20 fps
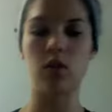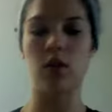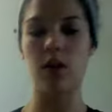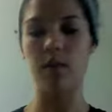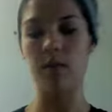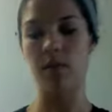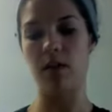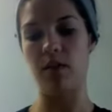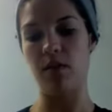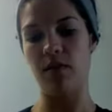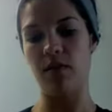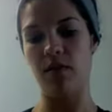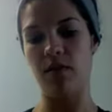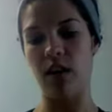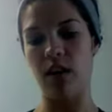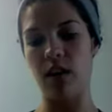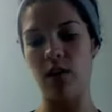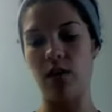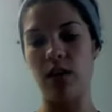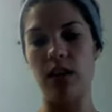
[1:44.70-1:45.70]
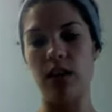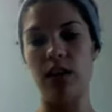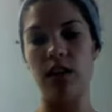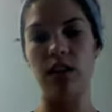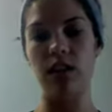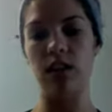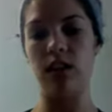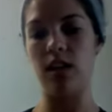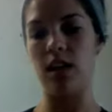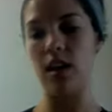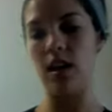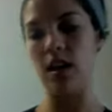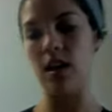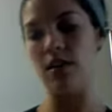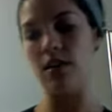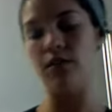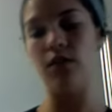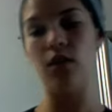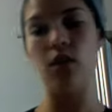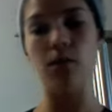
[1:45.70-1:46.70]
I'm going to be following the
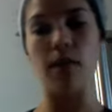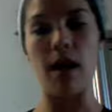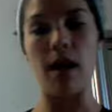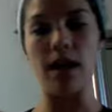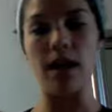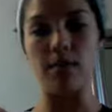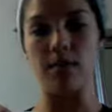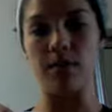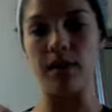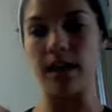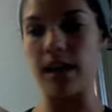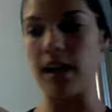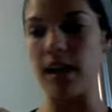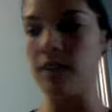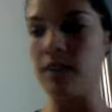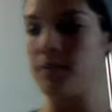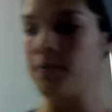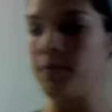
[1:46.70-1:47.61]
full body plan.